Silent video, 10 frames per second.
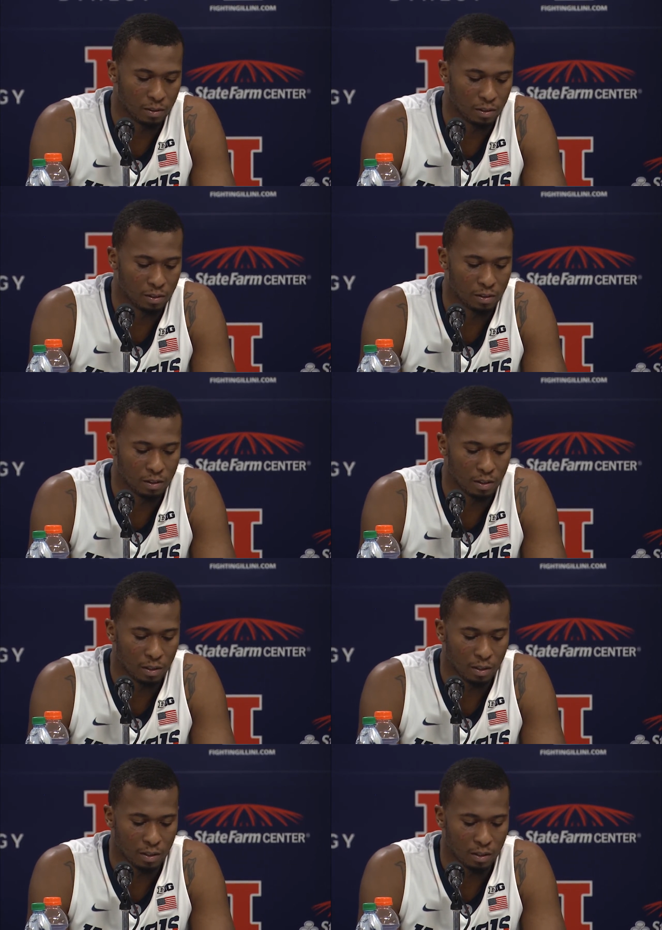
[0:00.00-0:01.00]

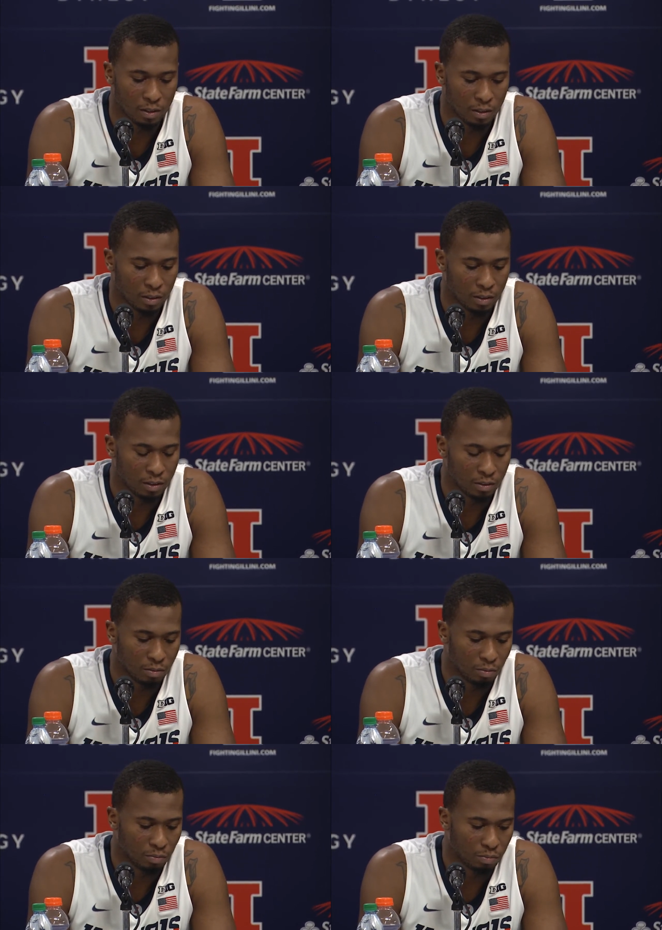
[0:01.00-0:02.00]

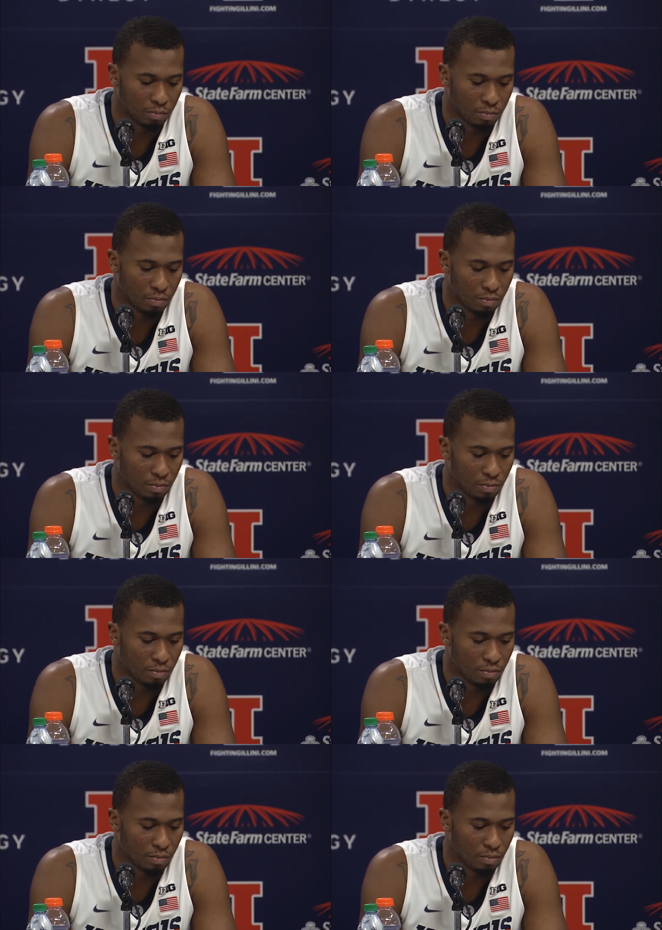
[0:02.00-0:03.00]
(silence)